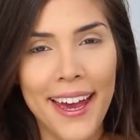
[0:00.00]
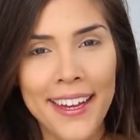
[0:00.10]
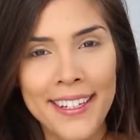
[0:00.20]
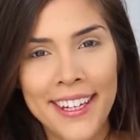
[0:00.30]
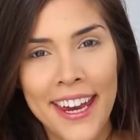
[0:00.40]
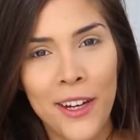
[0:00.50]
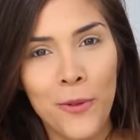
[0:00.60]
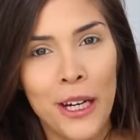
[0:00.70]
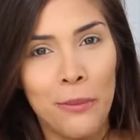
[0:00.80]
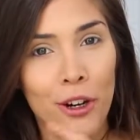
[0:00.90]
And
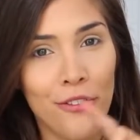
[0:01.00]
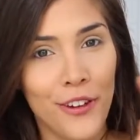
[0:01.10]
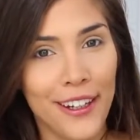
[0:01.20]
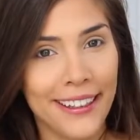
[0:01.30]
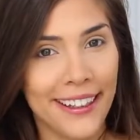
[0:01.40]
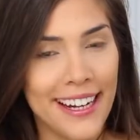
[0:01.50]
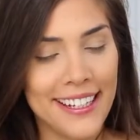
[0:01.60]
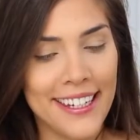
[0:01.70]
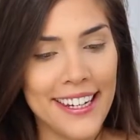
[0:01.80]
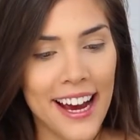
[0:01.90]
again, when I'm not feeling
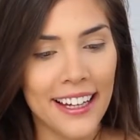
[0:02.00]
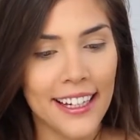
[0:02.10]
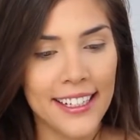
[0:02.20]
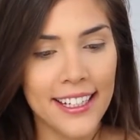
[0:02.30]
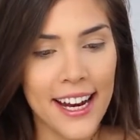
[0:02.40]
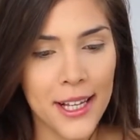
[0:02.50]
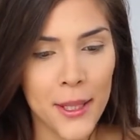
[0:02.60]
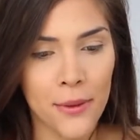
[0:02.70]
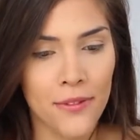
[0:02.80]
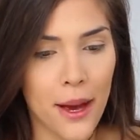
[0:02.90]
lazy, I like to take
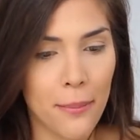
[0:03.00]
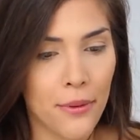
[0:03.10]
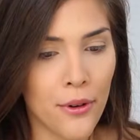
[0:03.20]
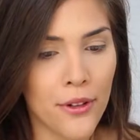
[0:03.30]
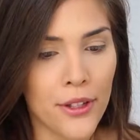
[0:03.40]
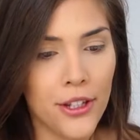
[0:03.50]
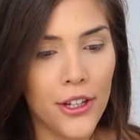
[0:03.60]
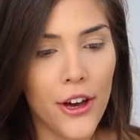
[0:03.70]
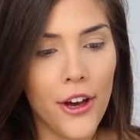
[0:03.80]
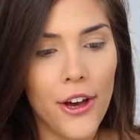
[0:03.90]
some of that
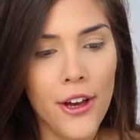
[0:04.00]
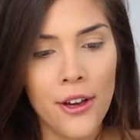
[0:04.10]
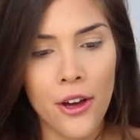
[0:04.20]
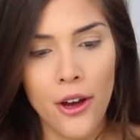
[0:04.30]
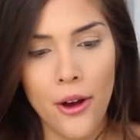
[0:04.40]
bronzer